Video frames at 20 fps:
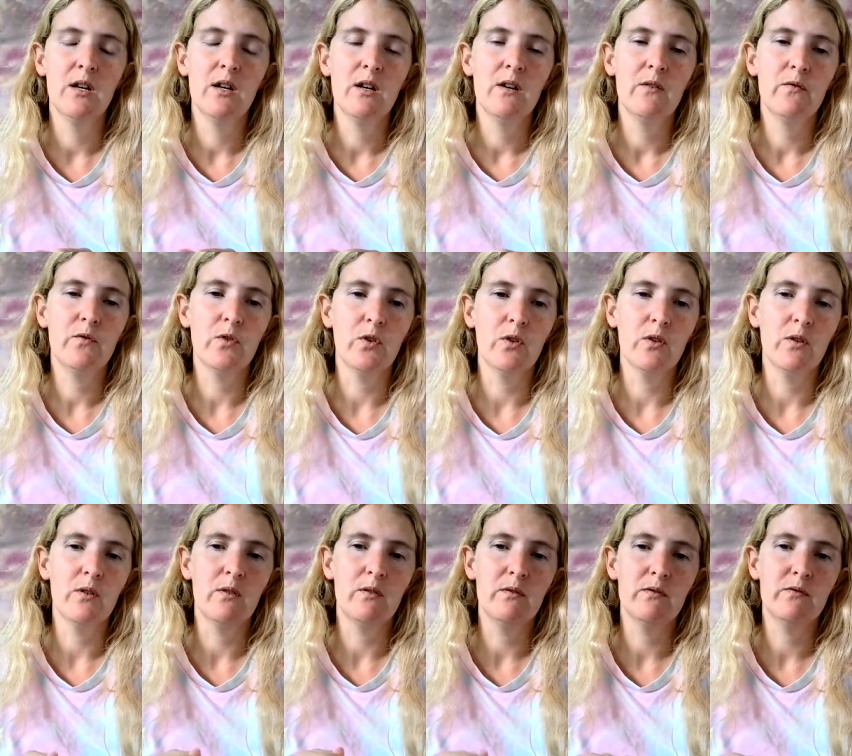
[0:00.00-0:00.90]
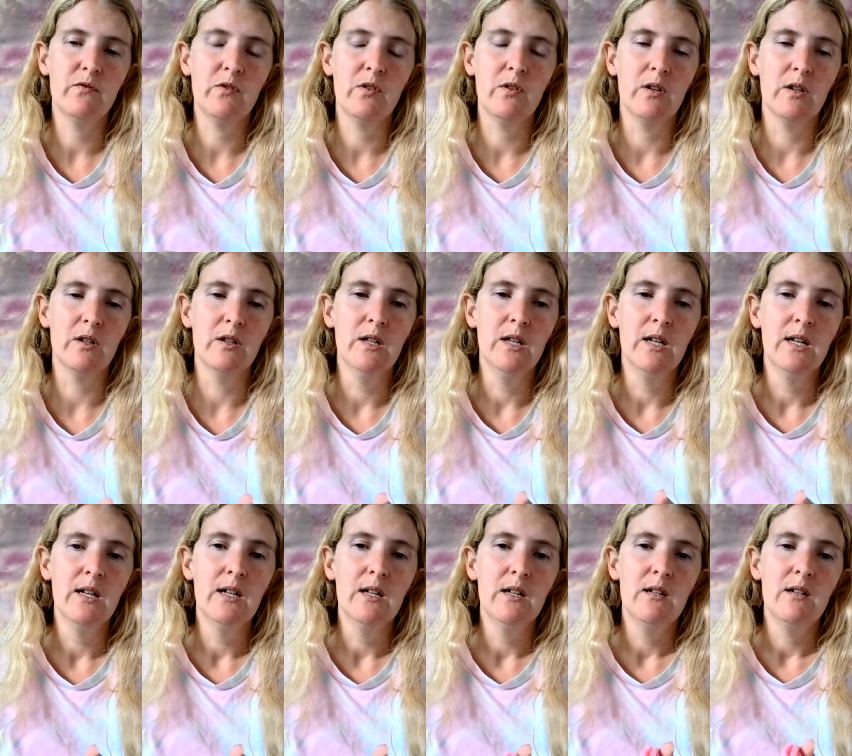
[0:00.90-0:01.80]
for for
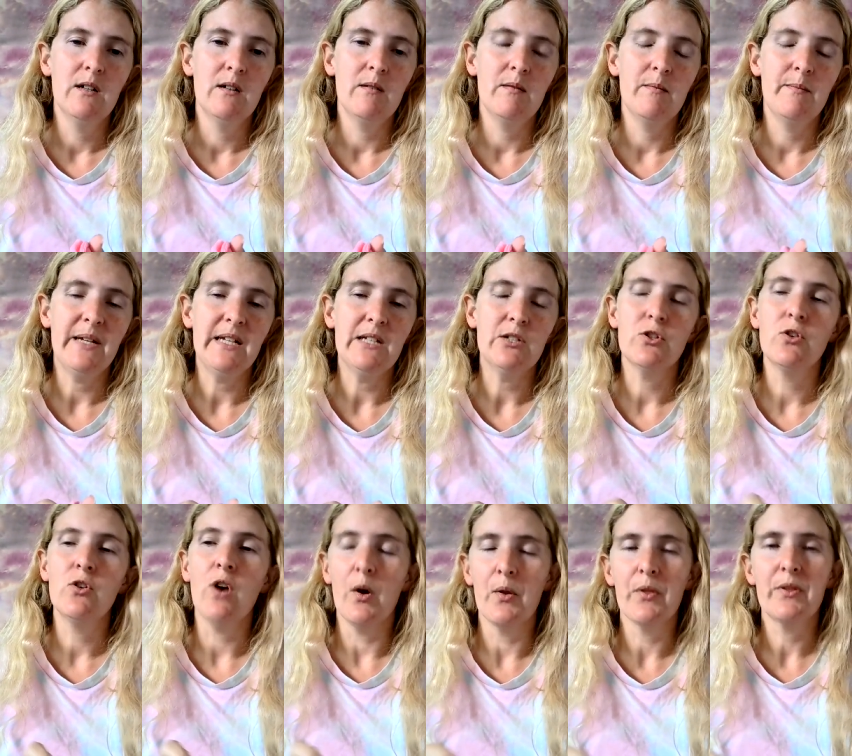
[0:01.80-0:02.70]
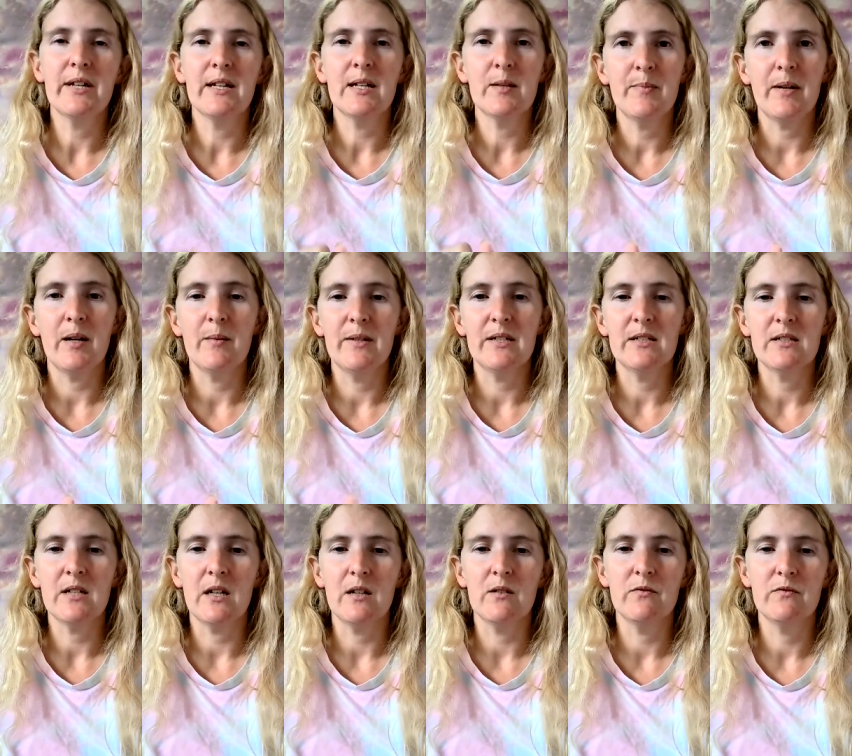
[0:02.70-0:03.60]
me to not think about
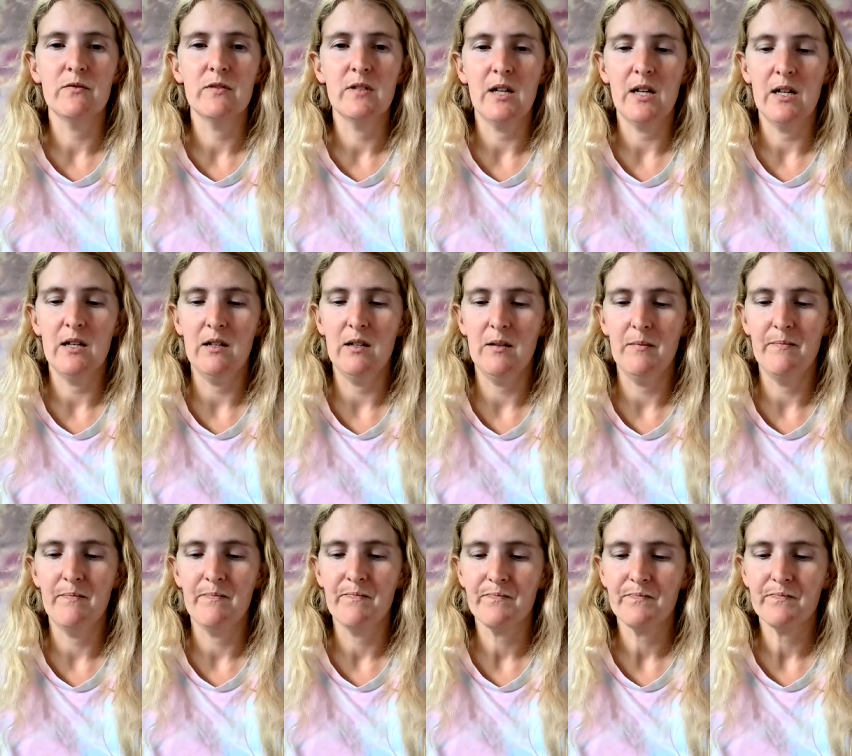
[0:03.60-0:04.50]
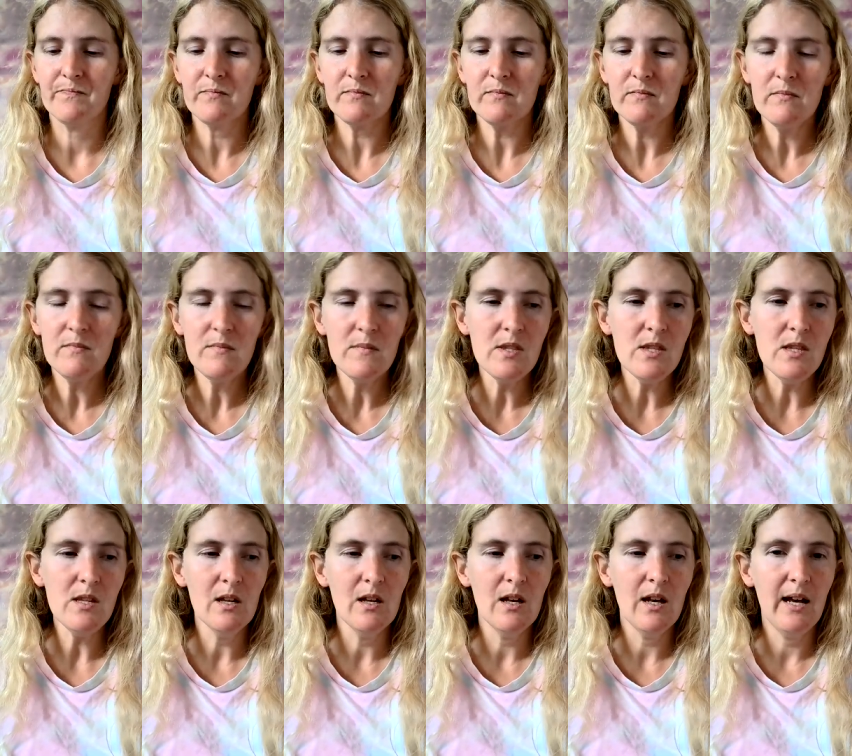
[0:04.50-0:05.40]
myself. Um,
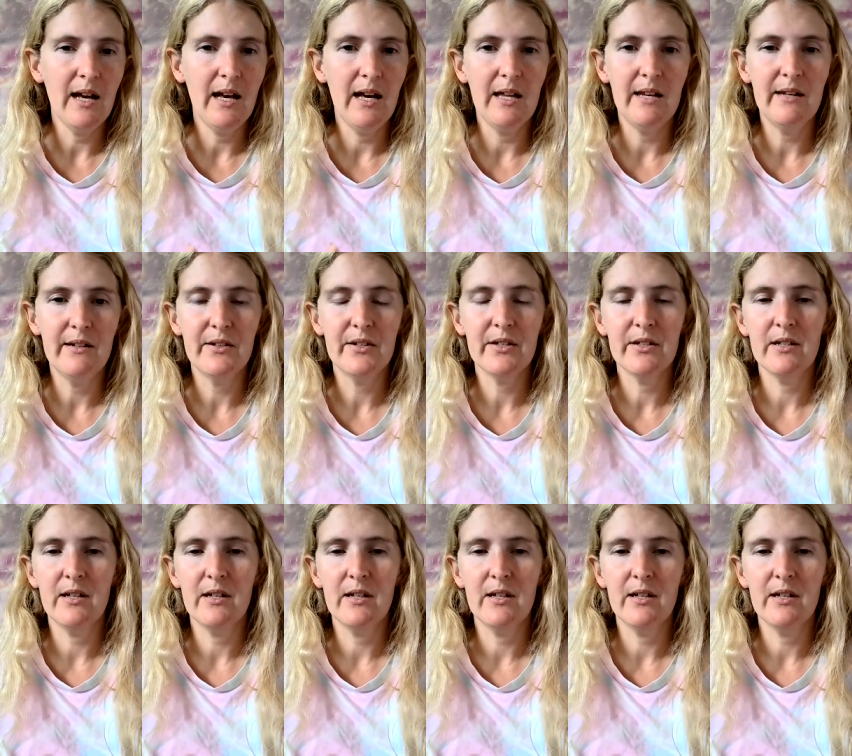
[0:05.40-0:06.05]
and